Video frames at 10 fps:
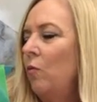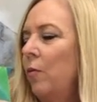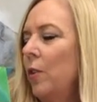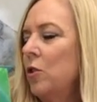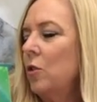
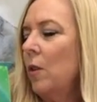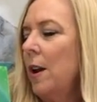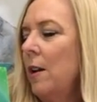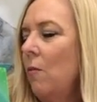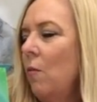First
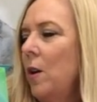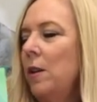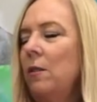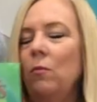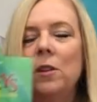grade
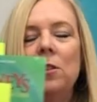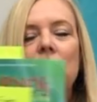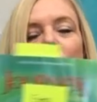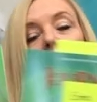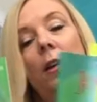was
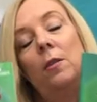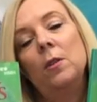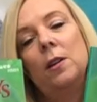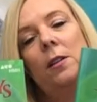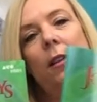2 green ones,